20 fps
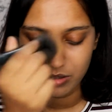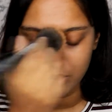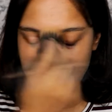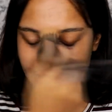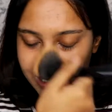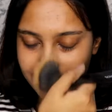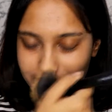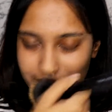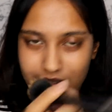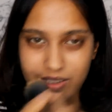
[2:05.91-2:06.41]

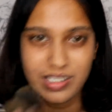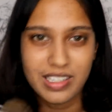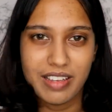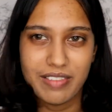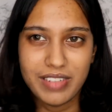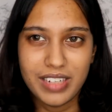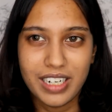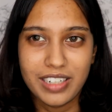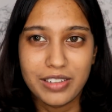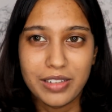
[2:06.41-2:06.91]
6 or
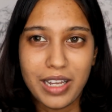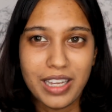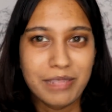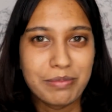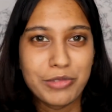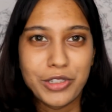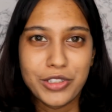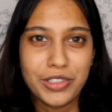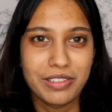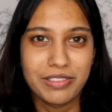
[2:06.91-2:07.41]
7,
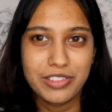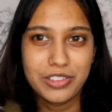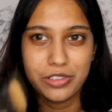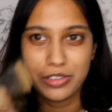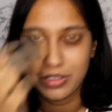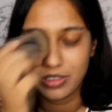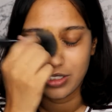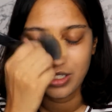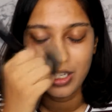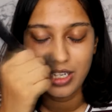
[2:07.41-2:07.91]
I'm not even
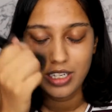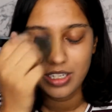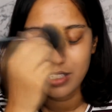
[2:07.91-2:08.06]
sure.